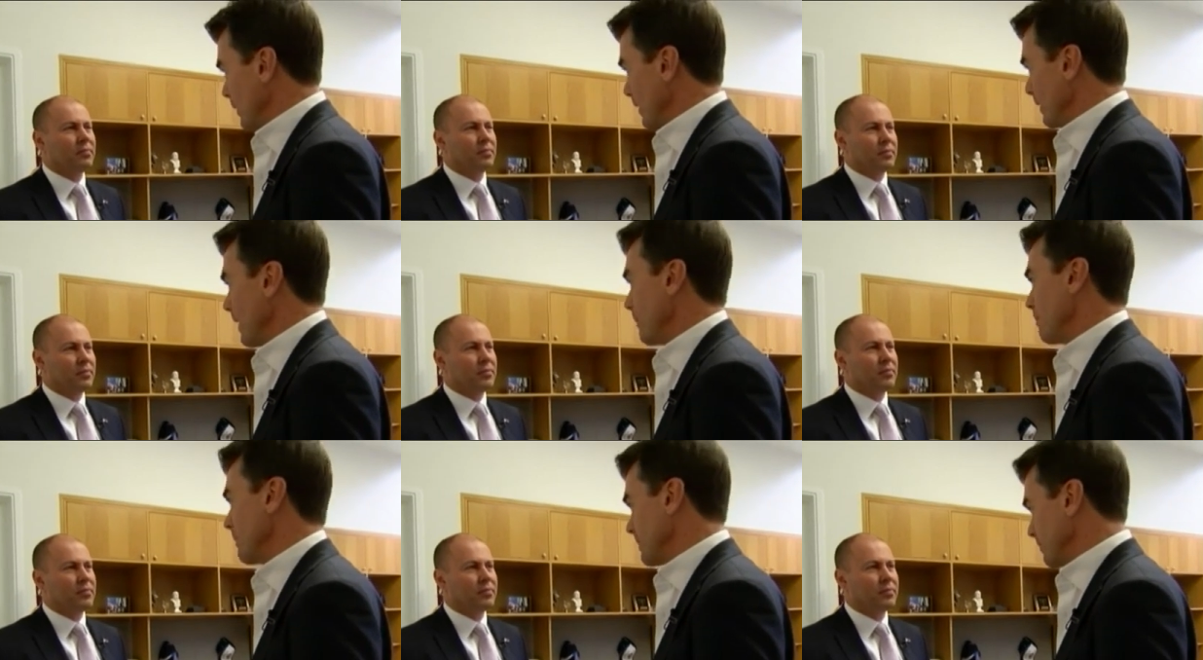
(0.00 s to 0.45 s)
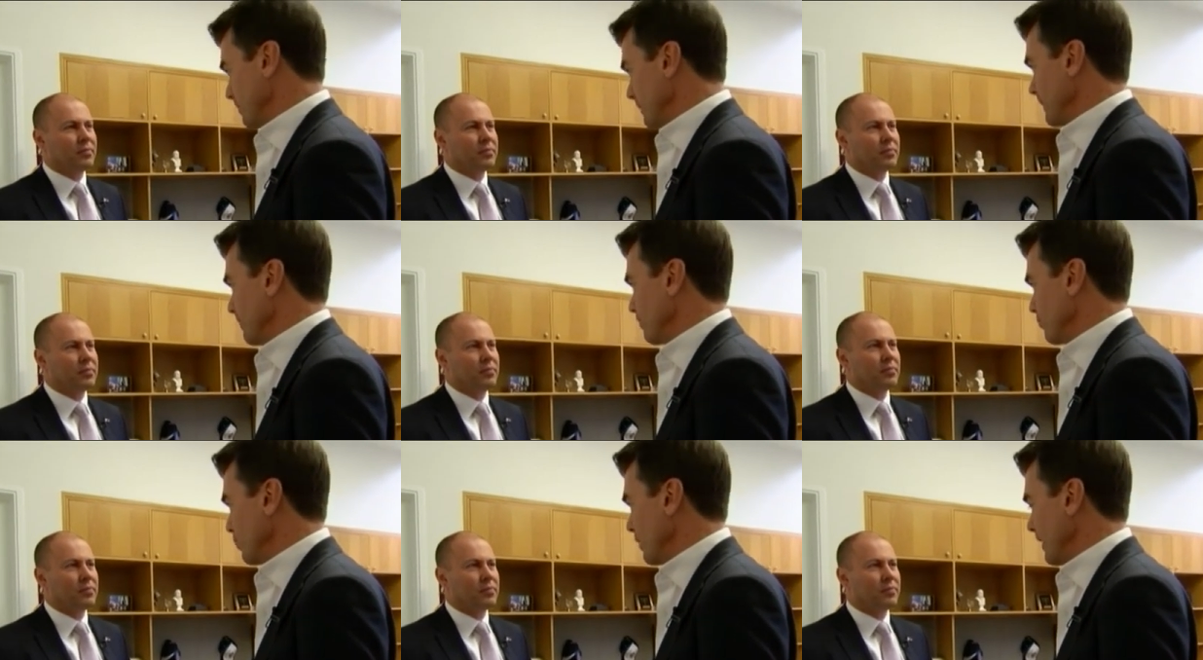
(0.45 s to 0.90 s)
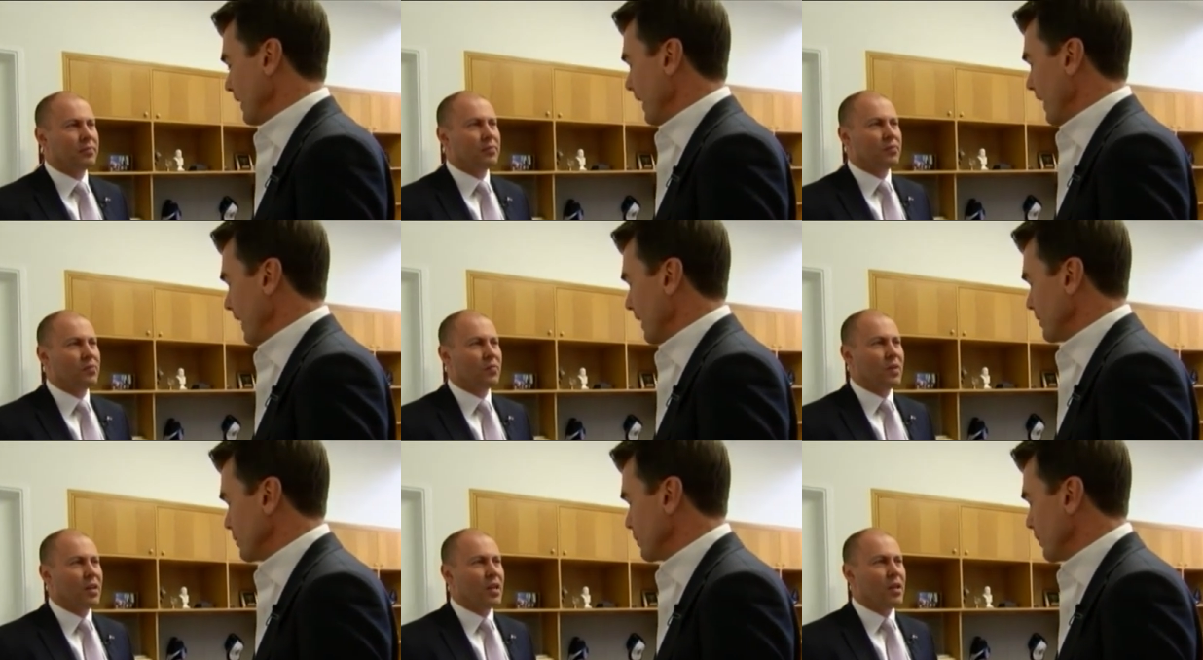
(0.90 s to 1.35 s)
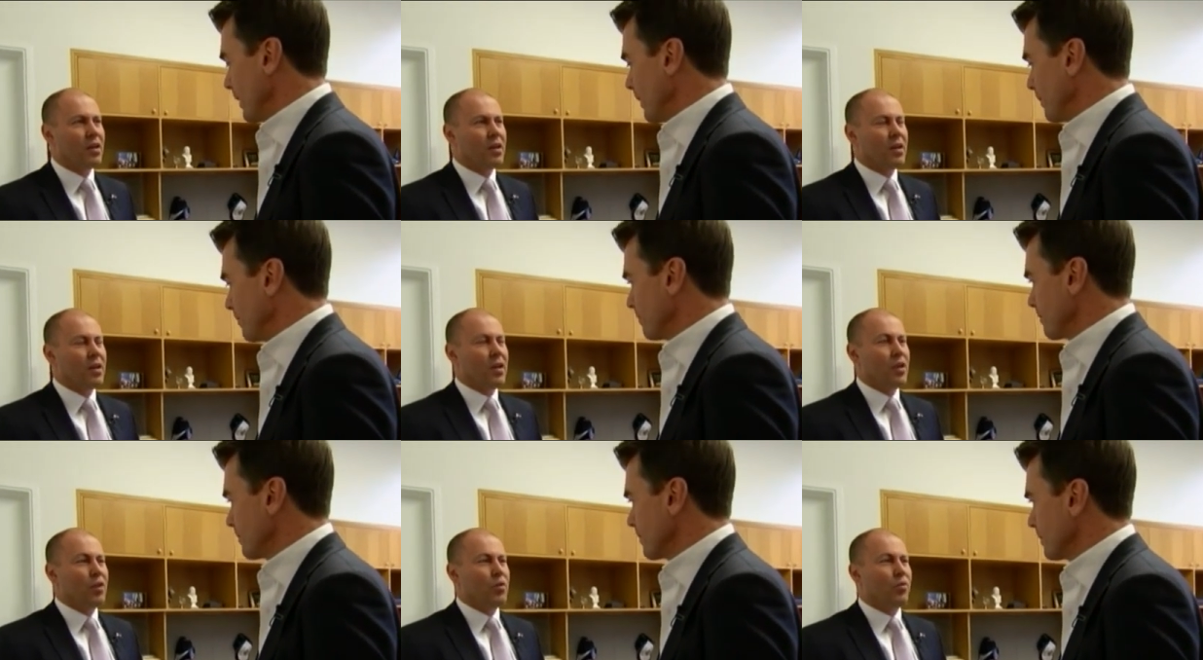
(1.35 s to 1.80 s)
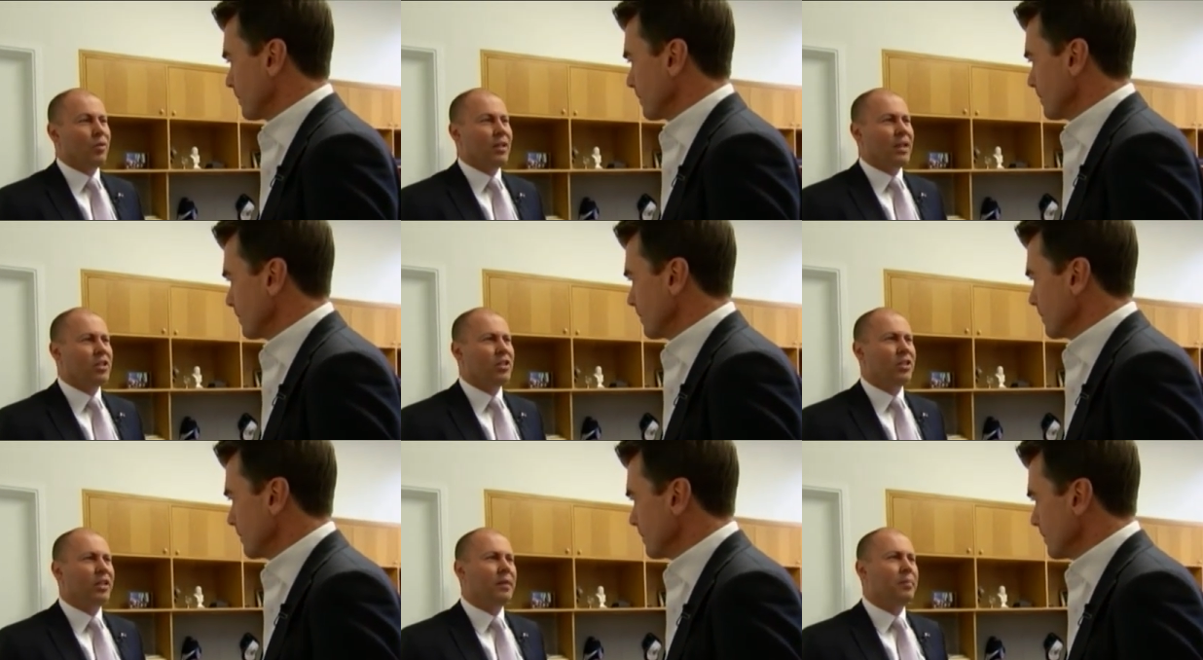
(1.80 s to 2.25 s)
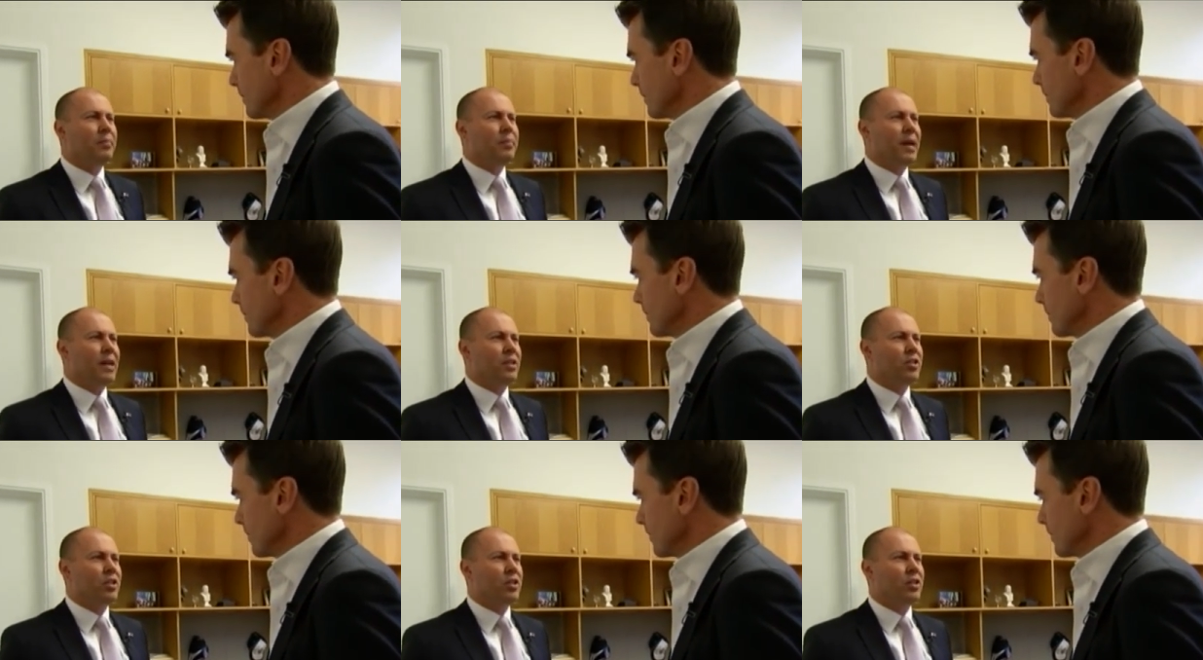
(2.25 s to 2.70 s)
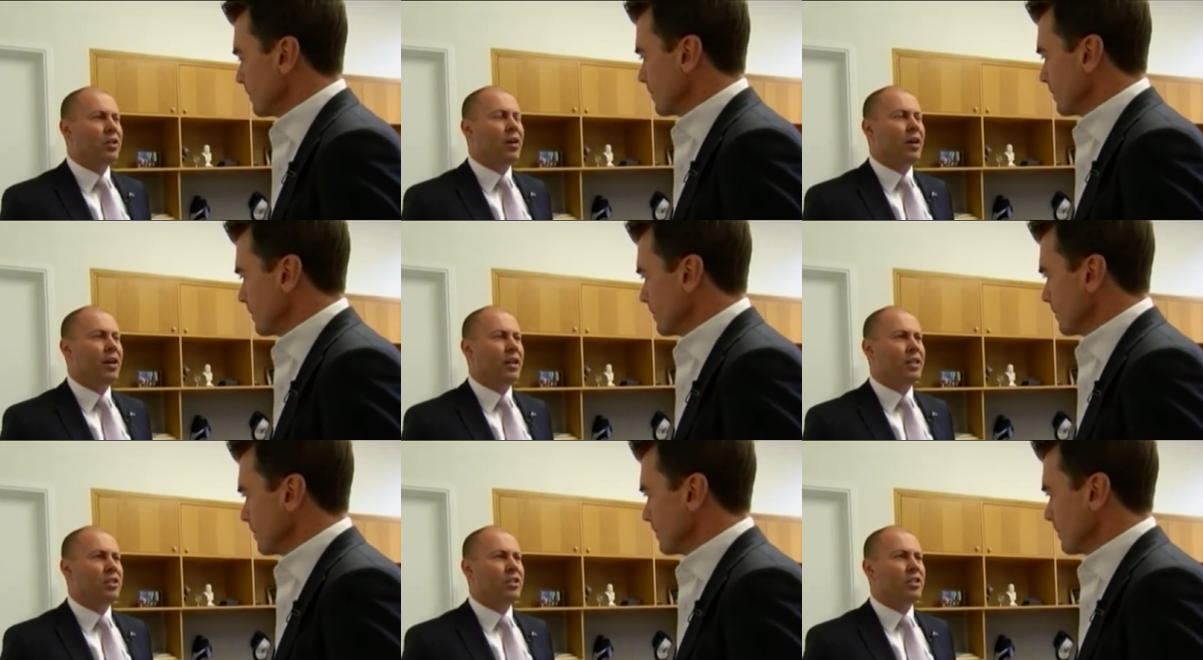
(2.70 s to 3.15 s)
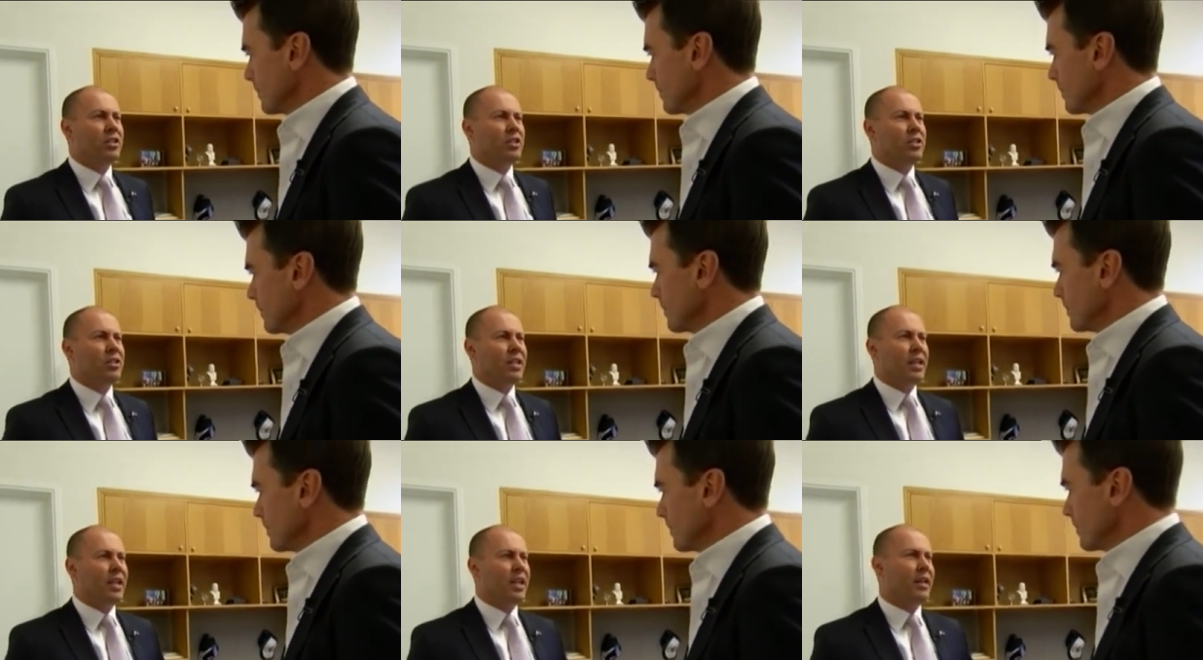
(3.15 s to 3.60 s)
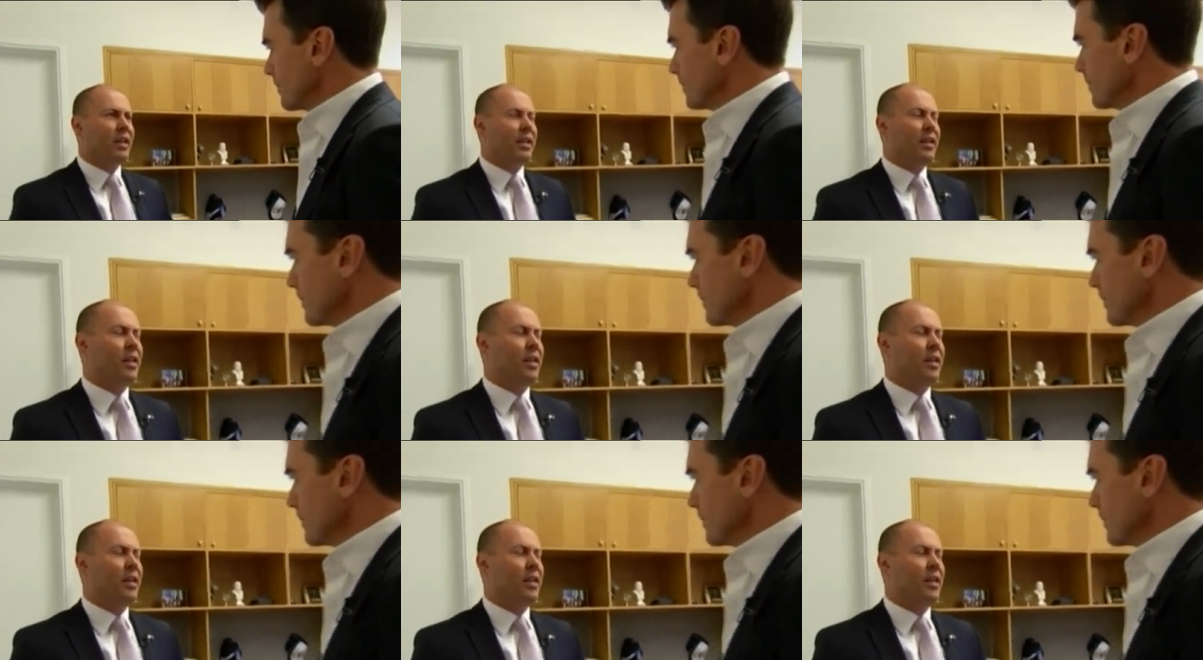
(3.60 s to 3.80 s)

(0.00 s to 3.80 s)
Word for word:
Speaker 1: as well. That must be pretty hard as well.
Speaker 2: Well, actually, budget night is just the